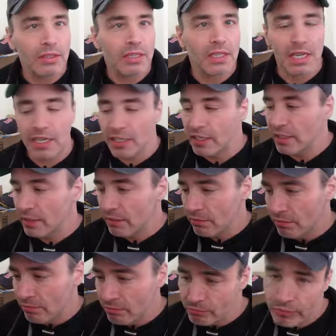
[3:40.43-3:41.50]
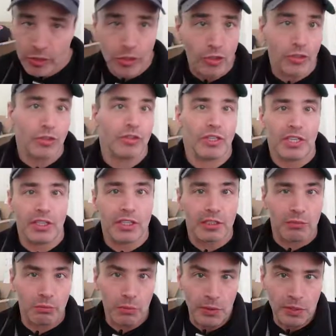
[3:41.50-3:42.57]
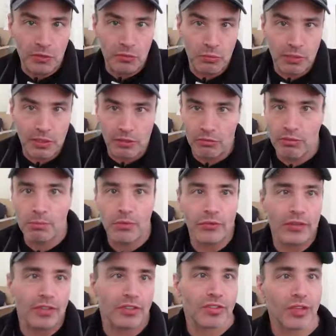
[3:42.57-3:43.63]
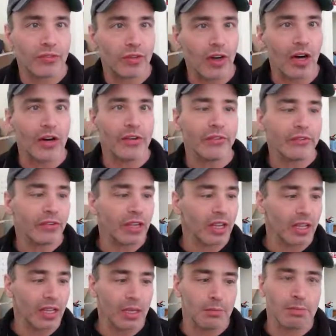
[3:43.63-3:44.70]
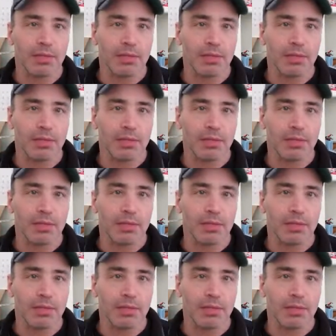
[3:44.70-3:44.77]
Now that I've shown you that it works with removing stuff off